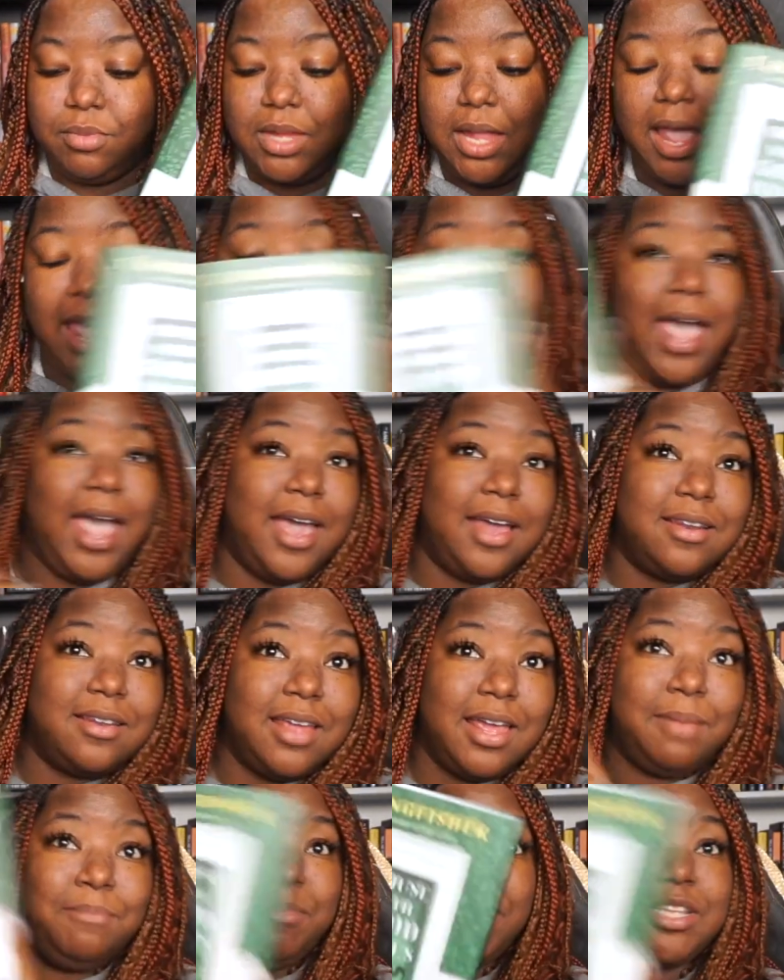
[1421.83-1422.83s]
And
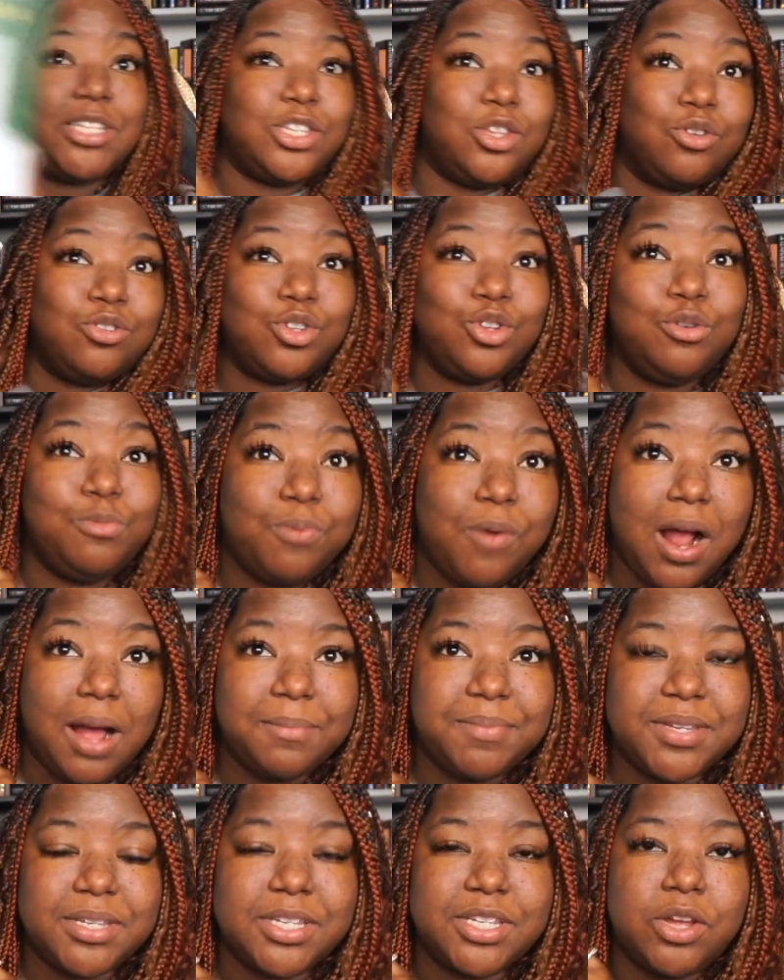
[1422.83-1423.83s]
it meets those 2
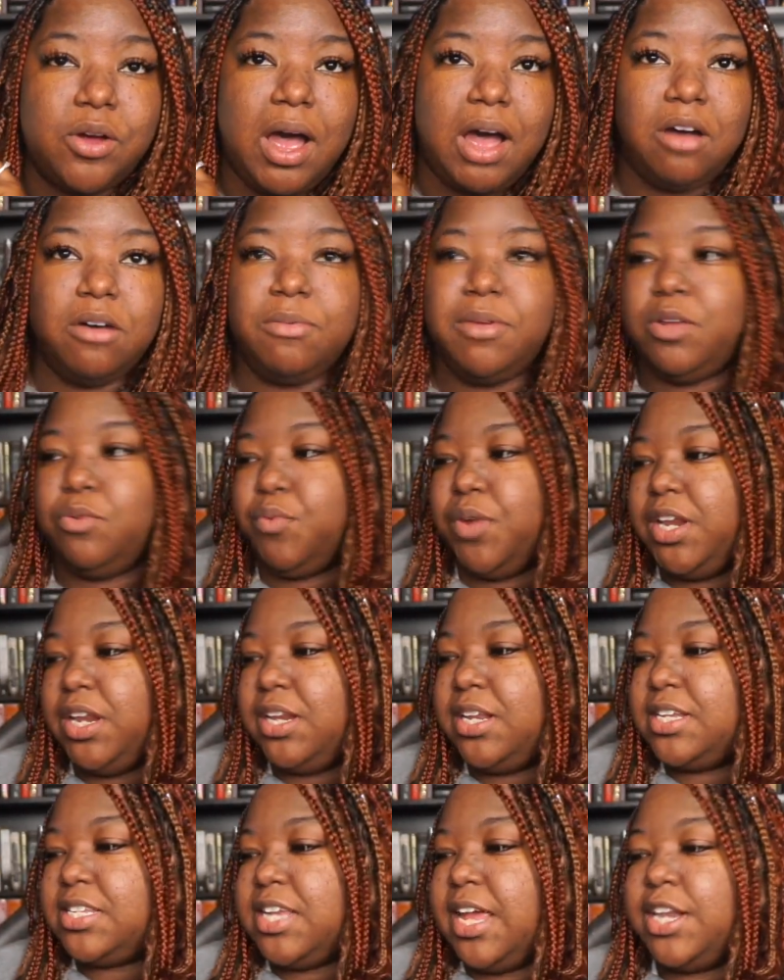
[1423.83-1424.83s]
prompts. So I'll be reading
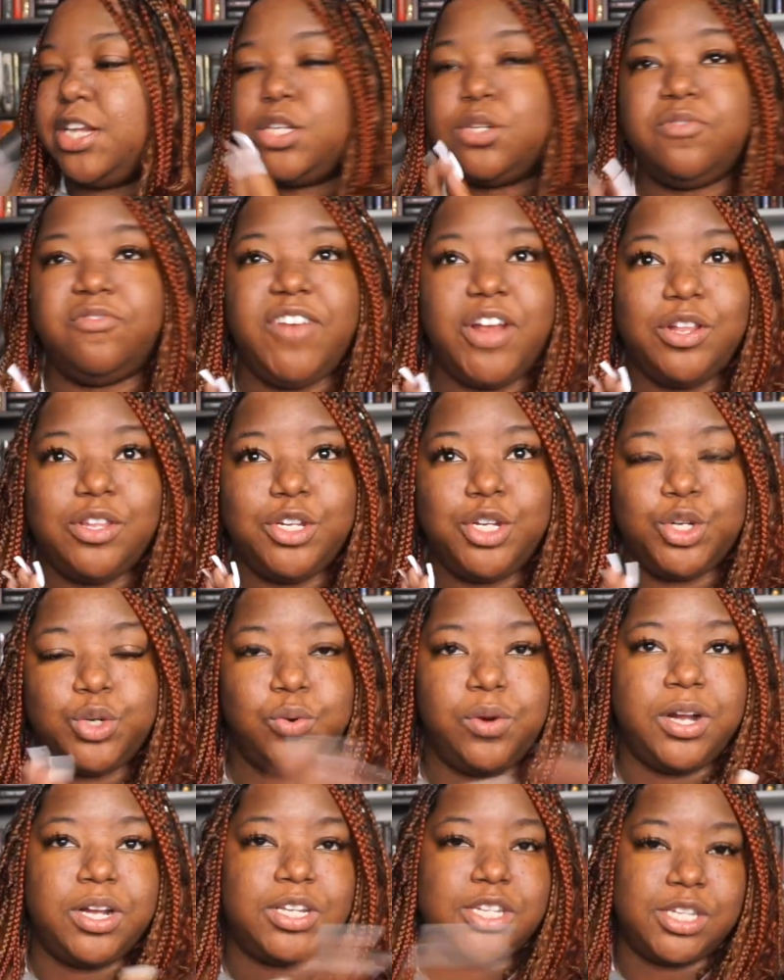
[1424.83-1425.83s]
this and it's fairly
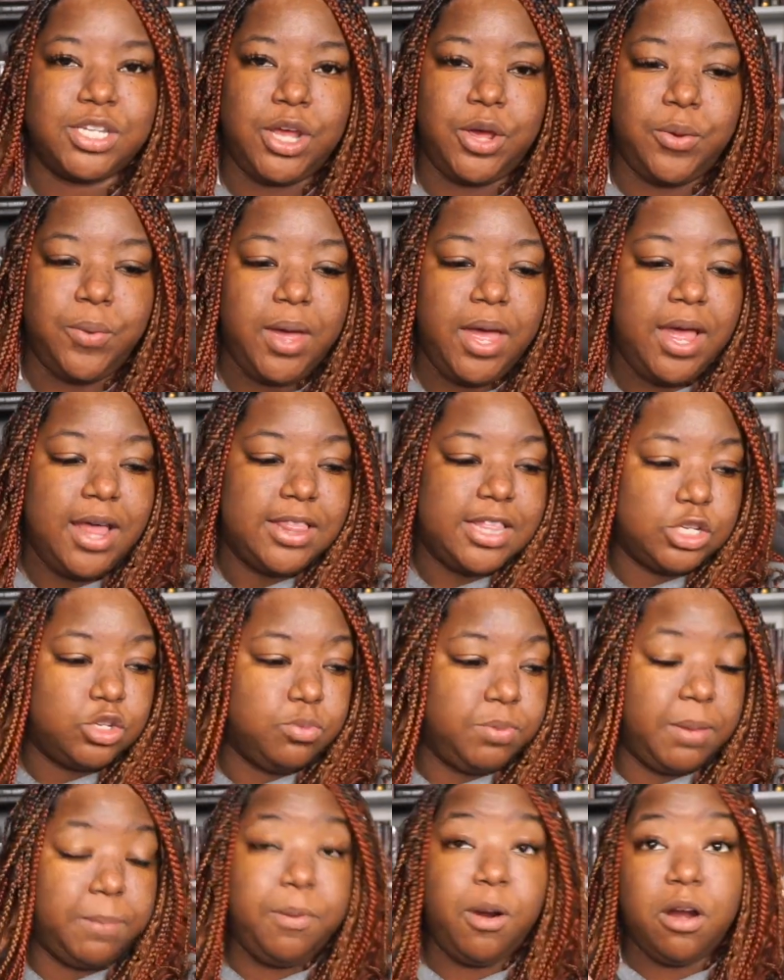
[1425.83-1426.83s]
short. So this will
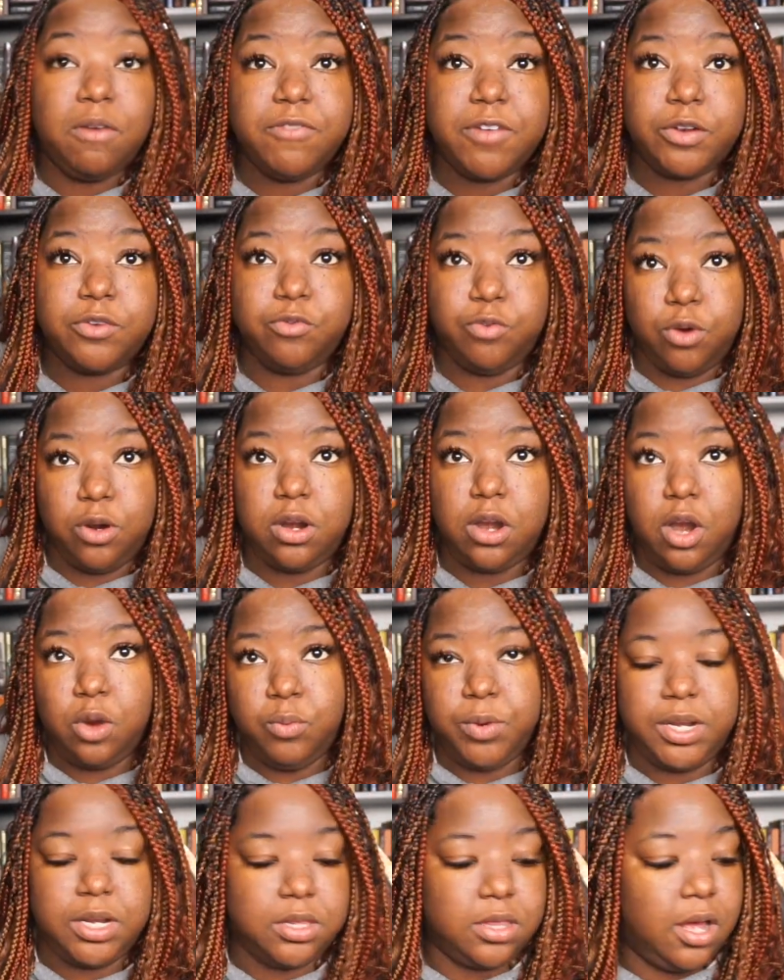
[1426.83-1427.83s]
be perfect for a
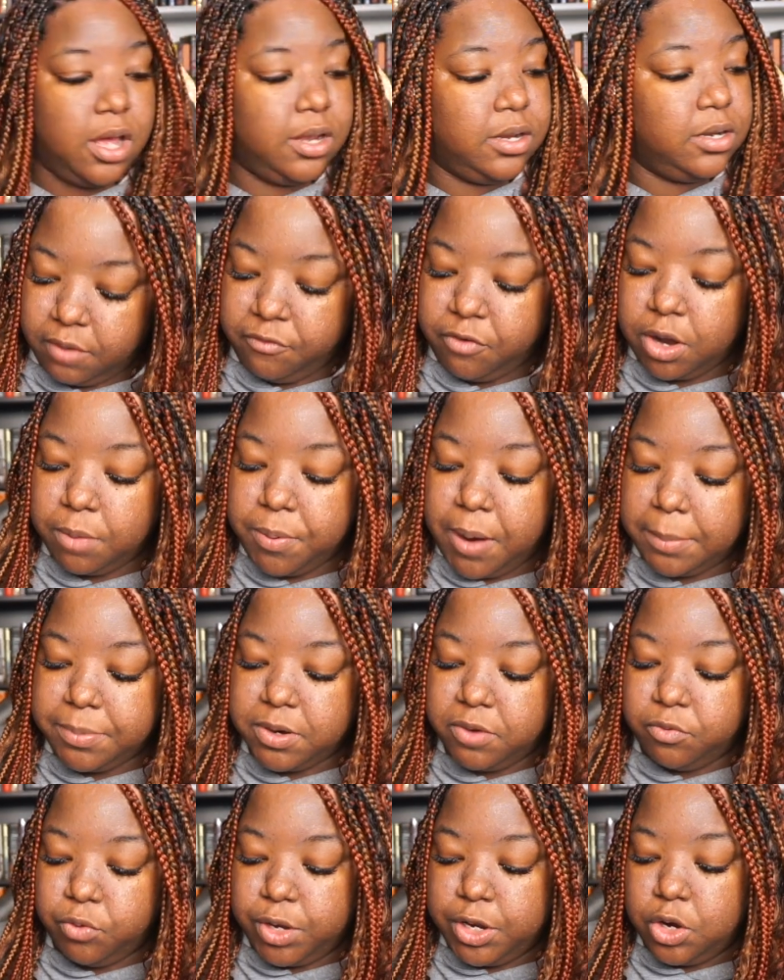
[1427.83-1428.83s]
readathon. For the prompt
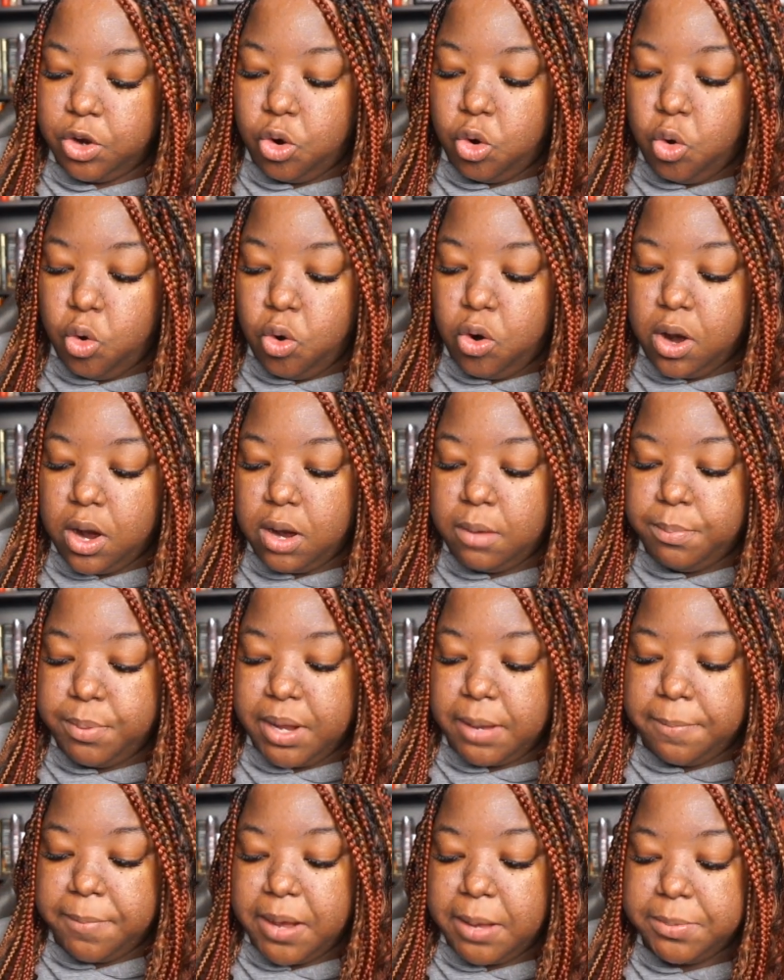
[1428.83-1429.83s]
of read a horror
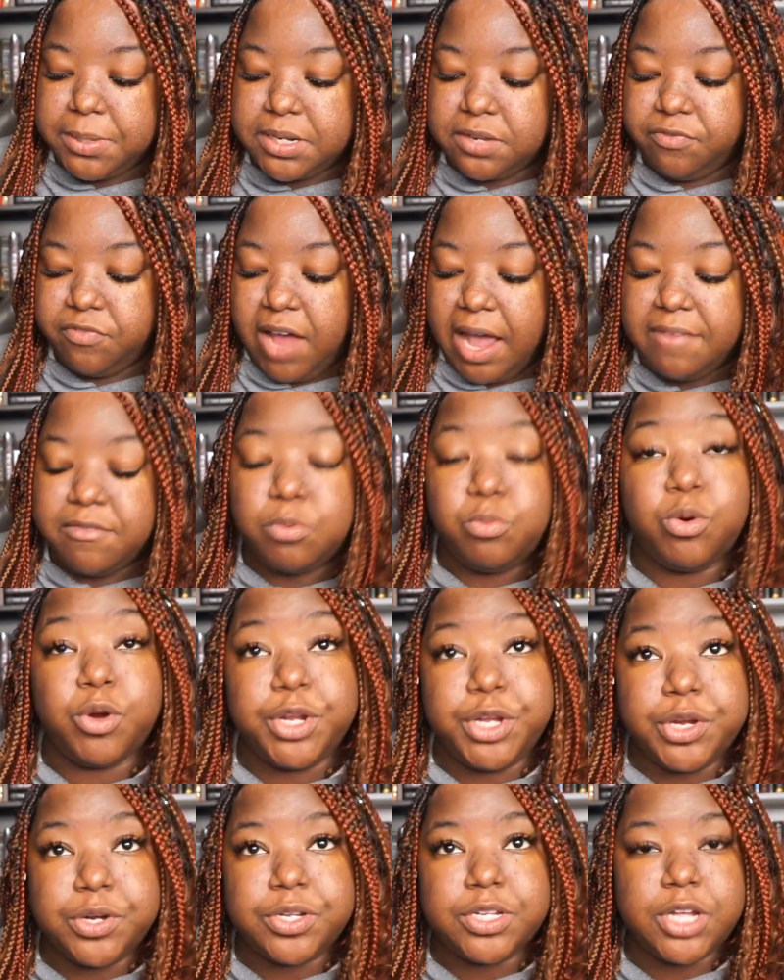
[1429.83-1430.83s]
book published 5 or more
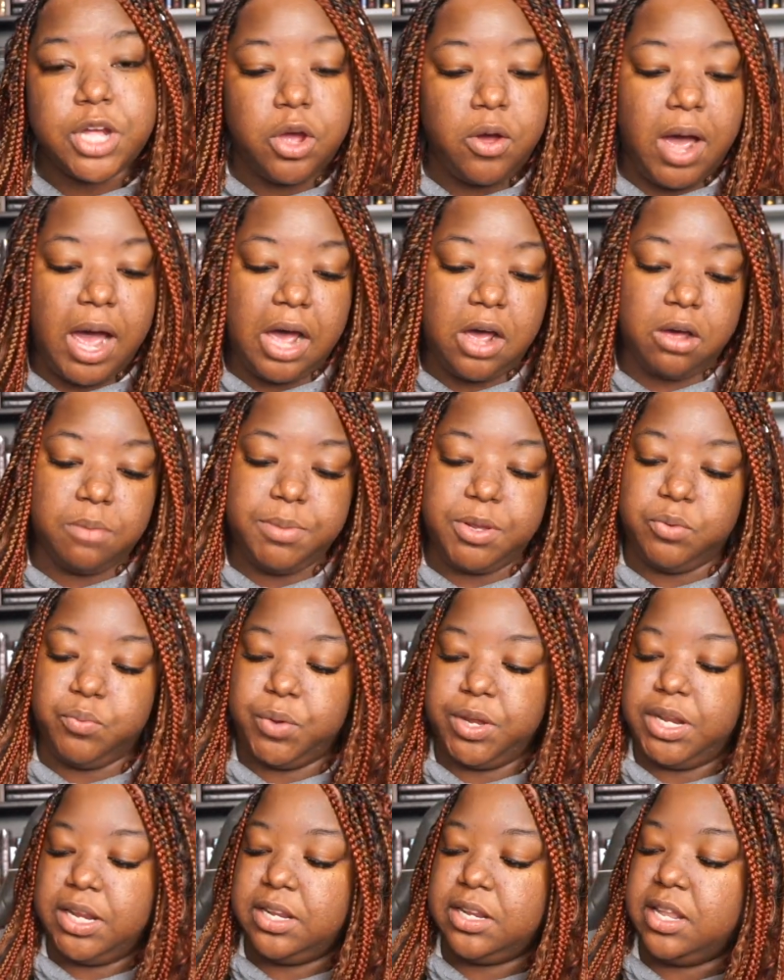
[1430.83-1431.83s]
years ago, I'll be
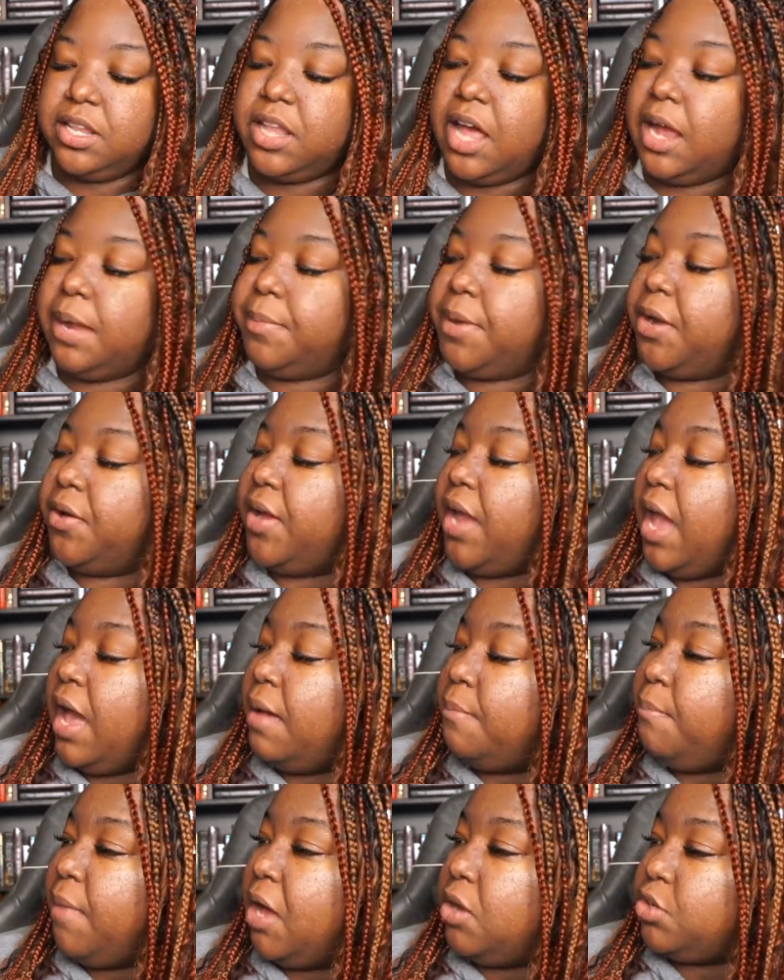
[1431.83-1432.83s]
reading The Library
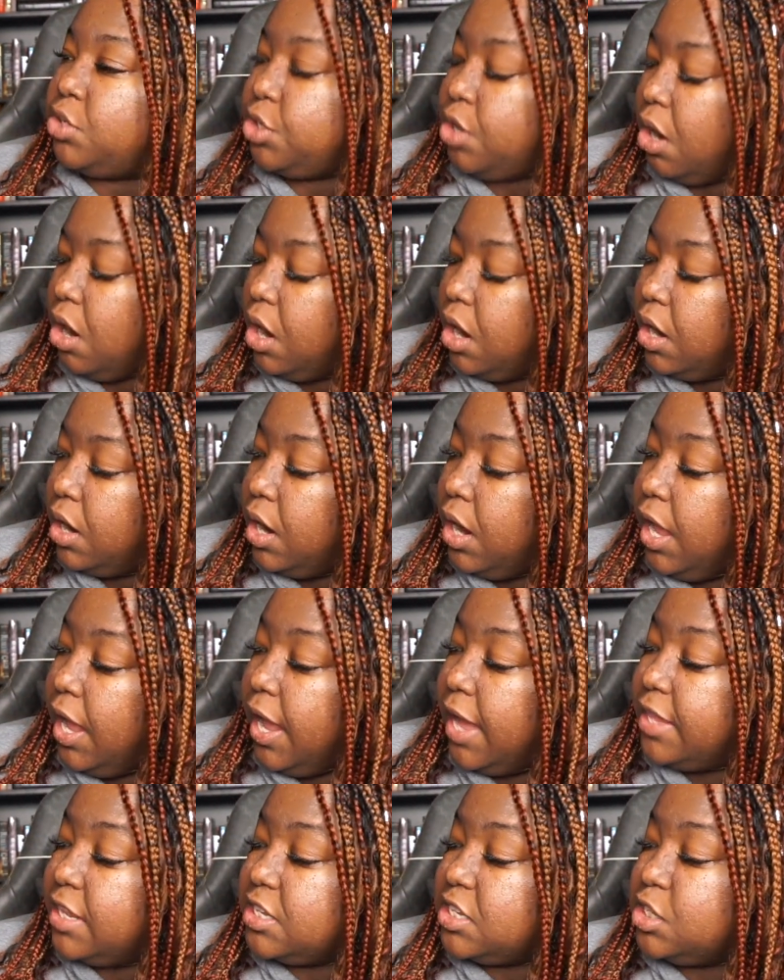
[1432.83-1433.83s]
at Mount Char.
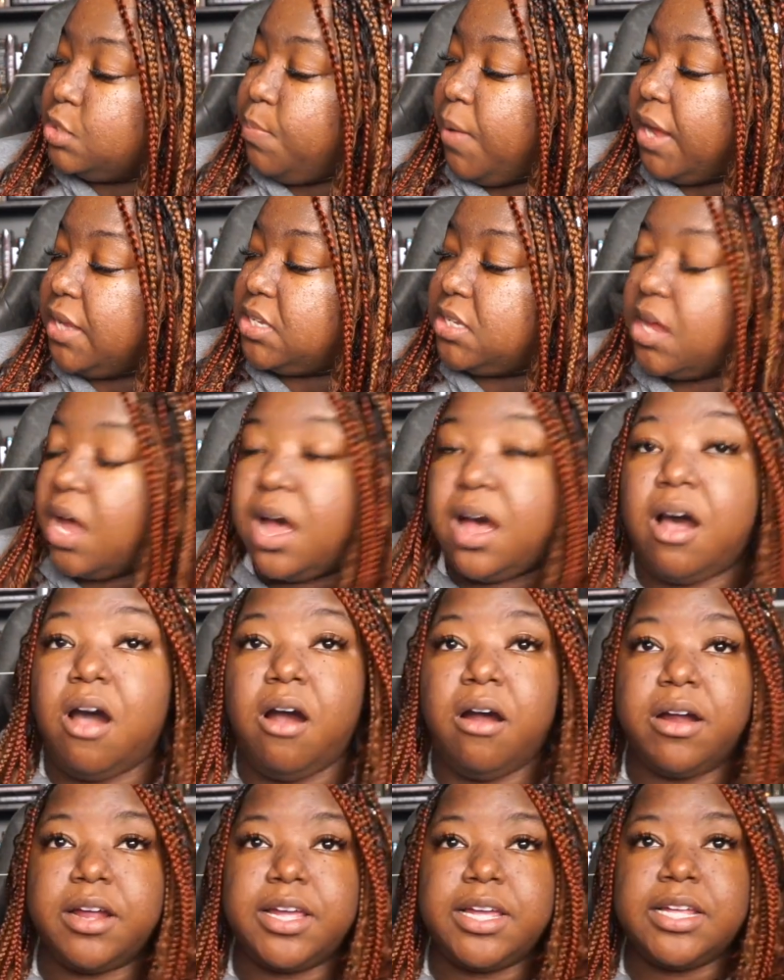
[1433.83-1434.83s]
And this is by Scott
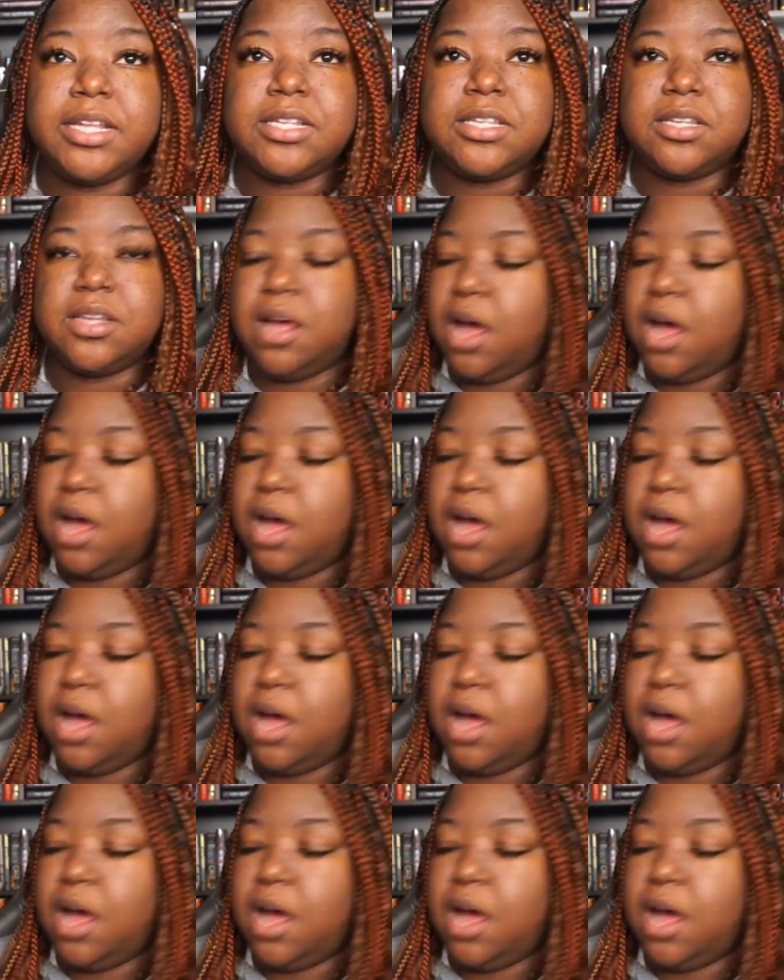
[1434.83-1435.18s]
Hawkins.